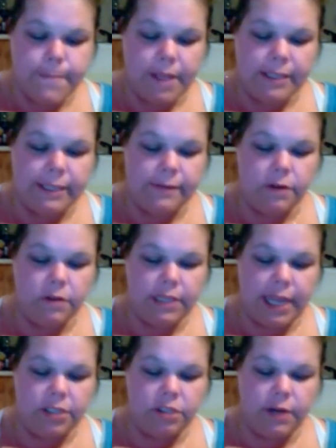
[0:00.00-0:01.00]
0
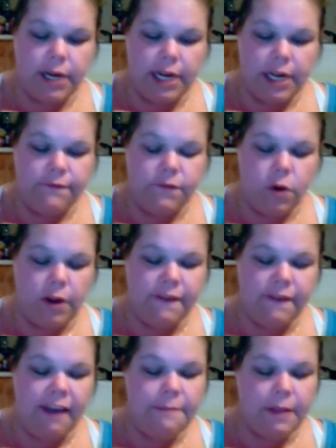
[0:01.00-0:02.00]
saturated,
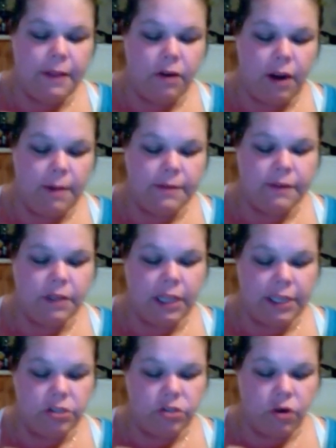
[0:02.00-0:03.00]
45 milligrams of
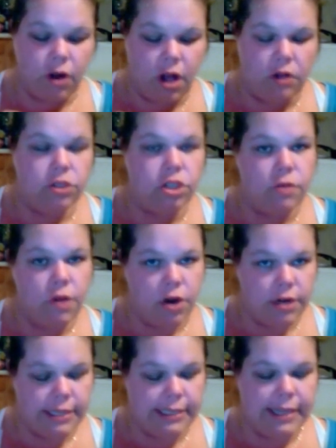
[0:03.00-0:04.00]
cholesterol,
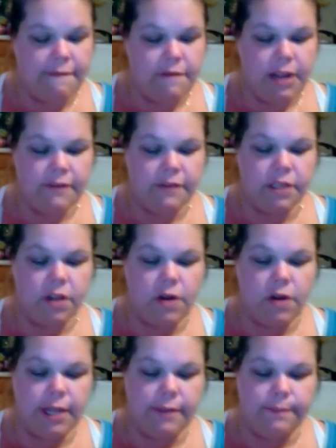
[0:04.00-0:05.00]
270 of
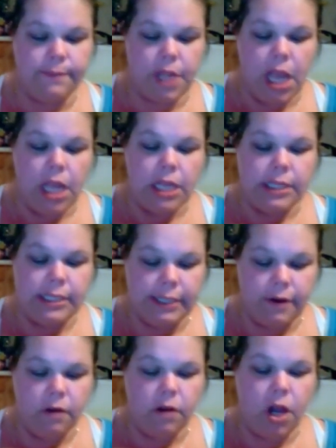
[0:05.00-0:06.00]
sodium,
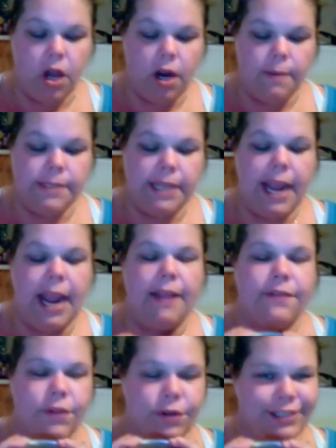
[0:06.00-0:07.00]
0 carbs,
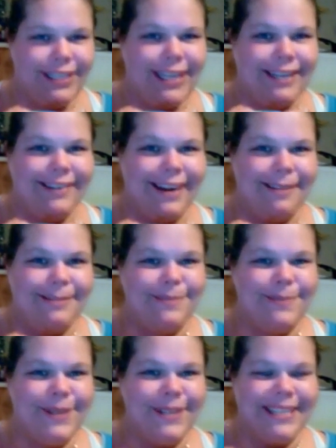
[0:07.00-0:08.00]
and 13 grams
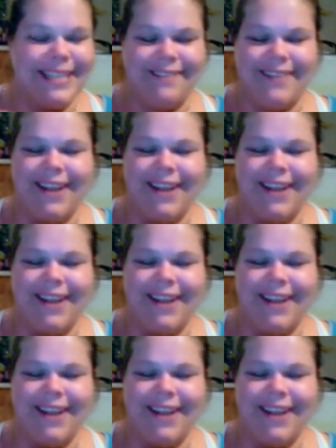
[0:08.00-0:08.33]
of protein. We